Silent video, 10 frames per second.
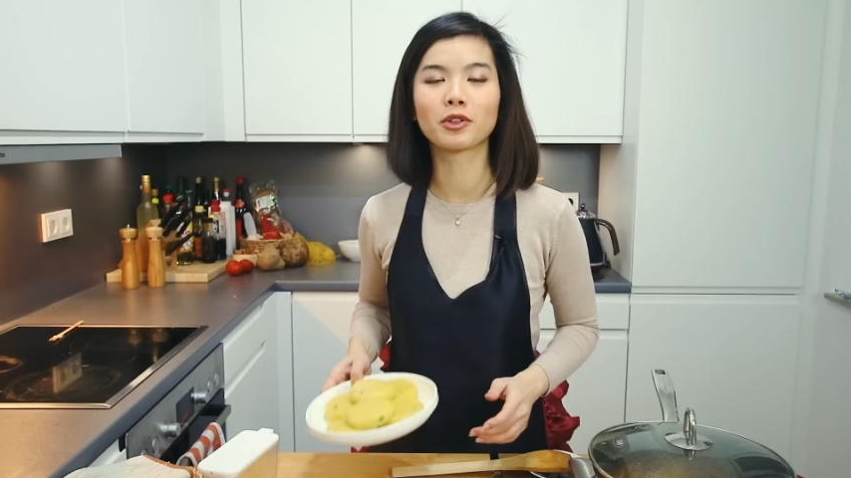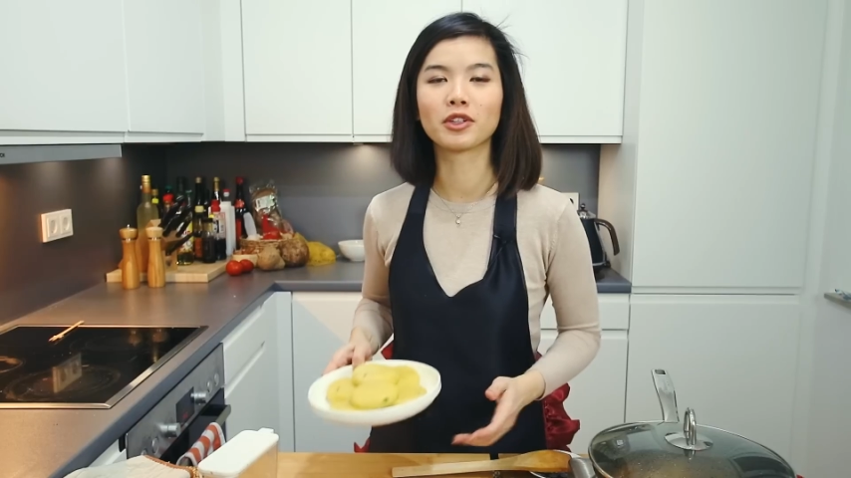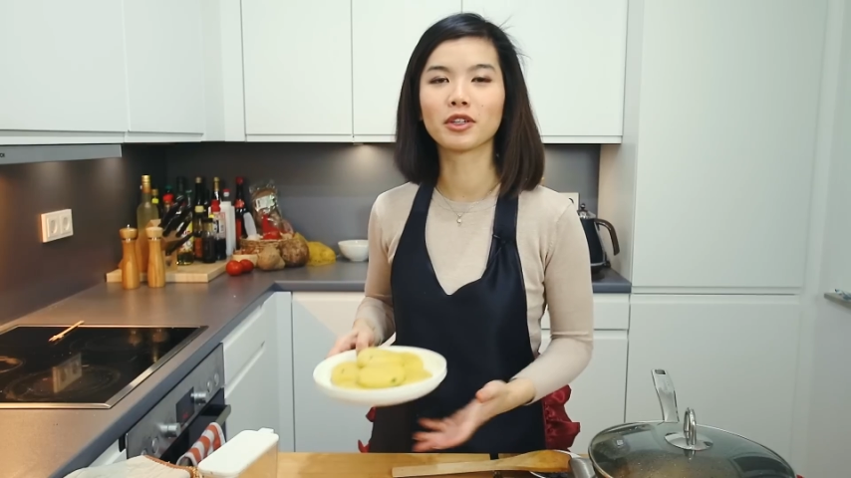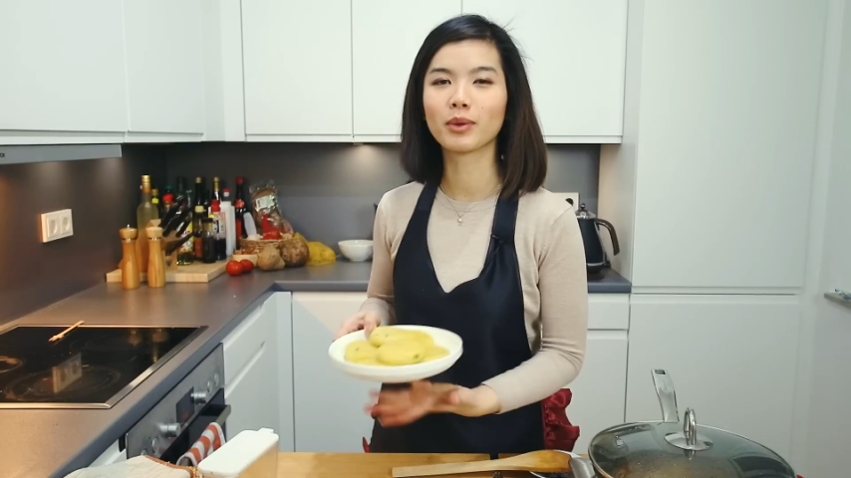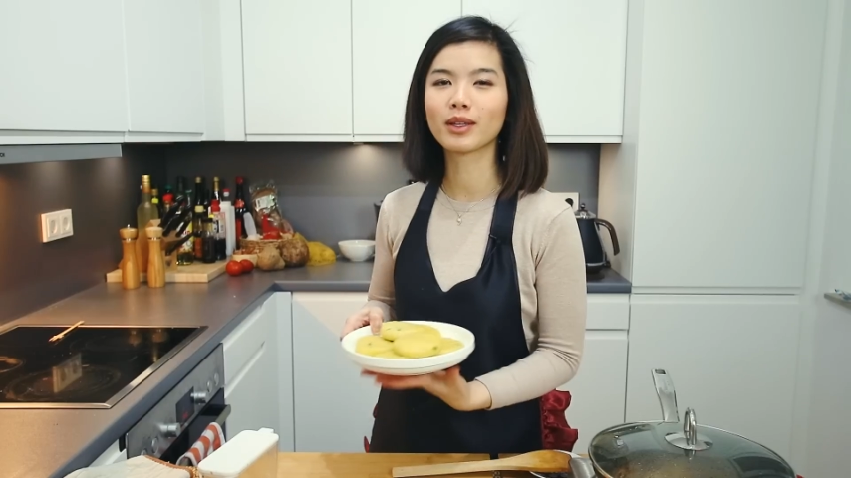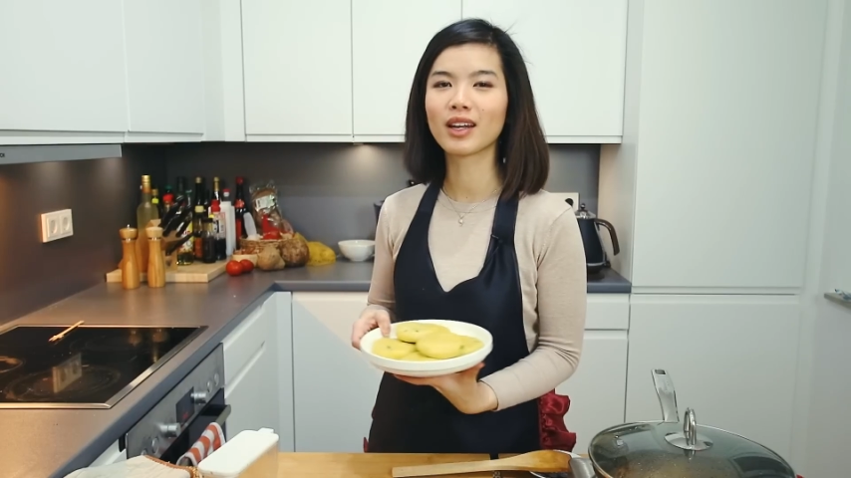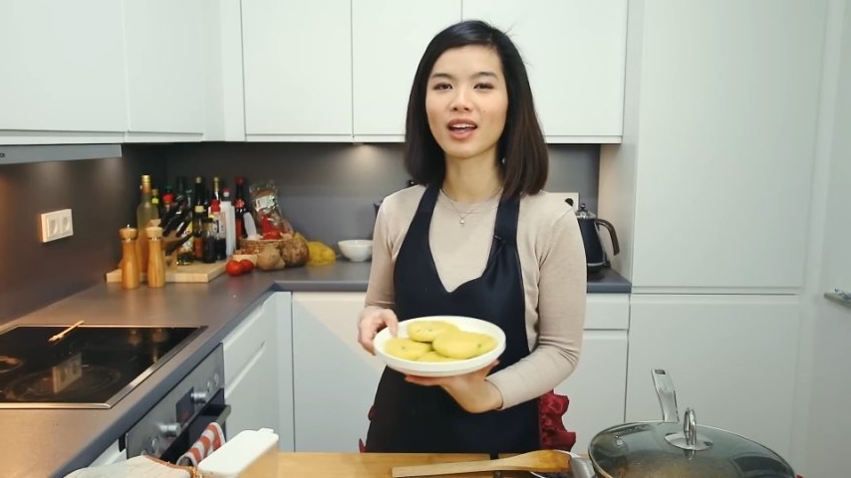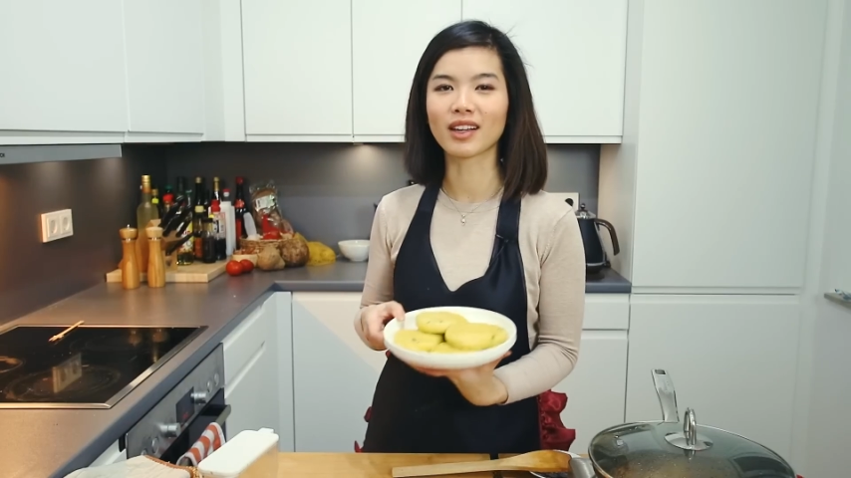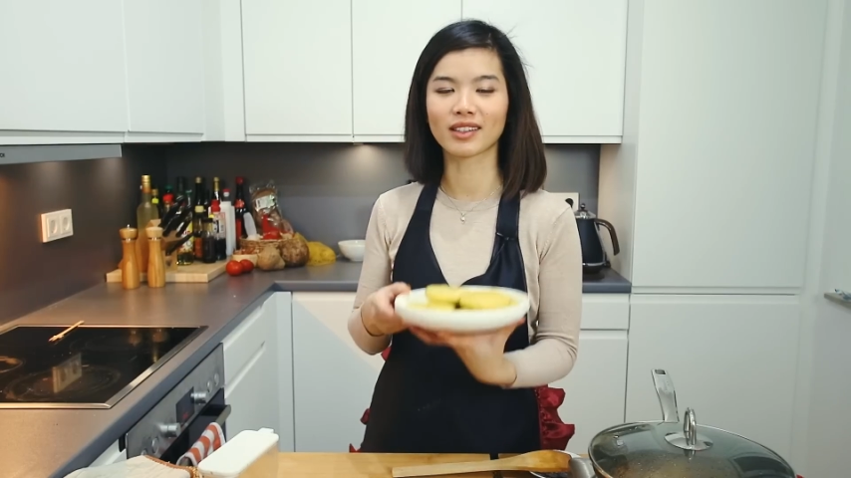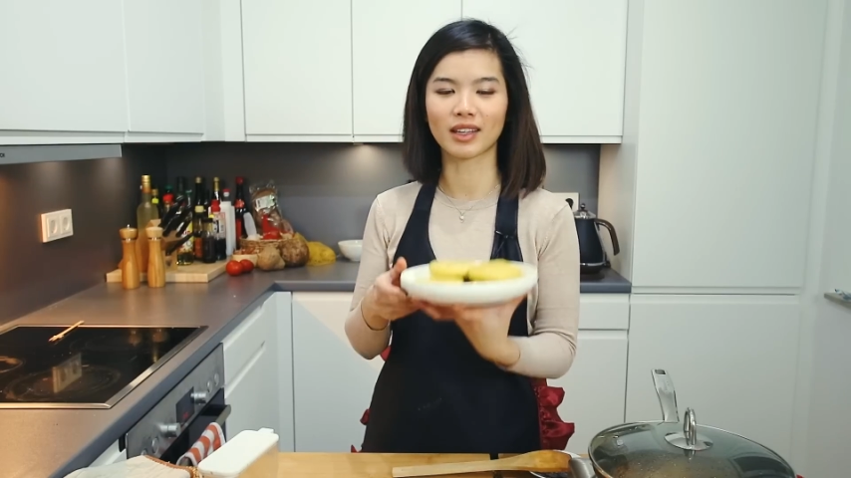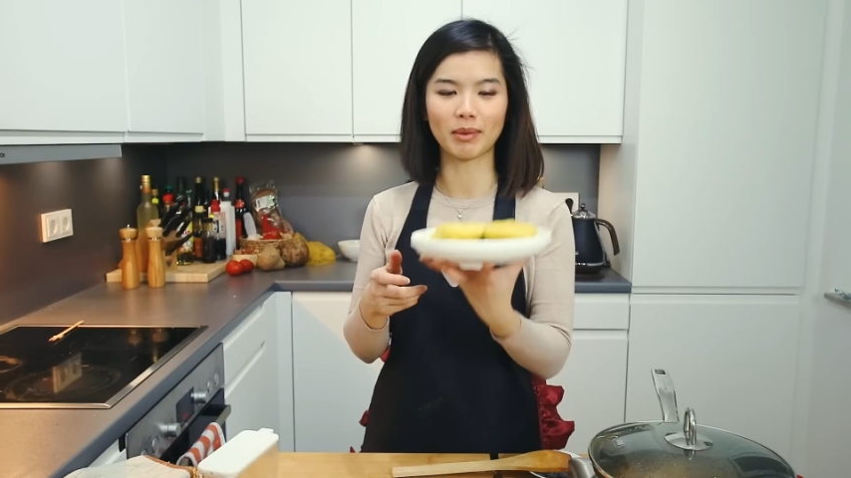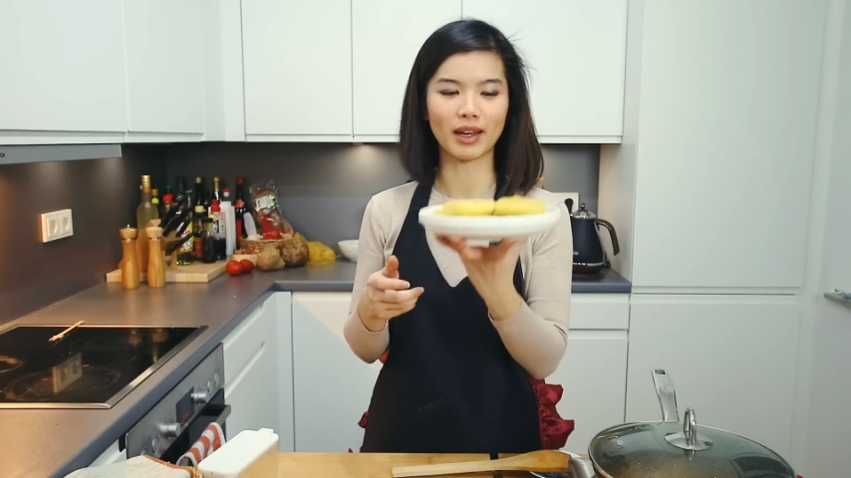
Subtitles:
to deal with the last step,